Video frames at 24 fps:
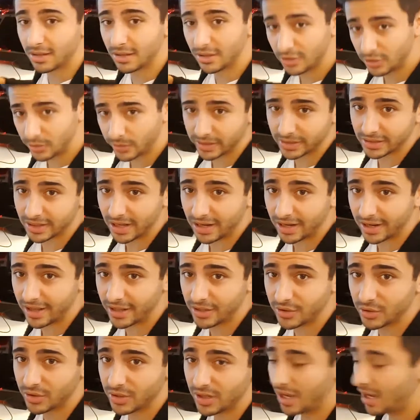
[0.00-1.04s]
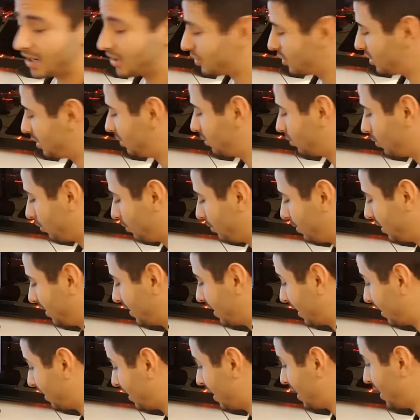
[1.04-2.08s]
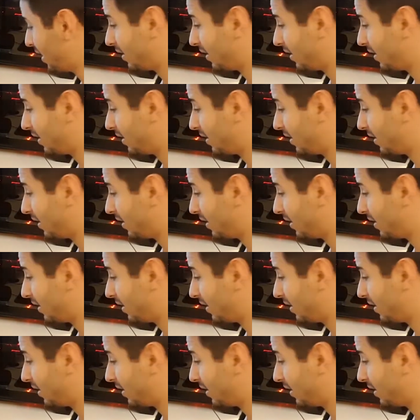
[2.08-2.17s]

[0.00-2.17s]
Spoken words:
doing data entry, and she told me that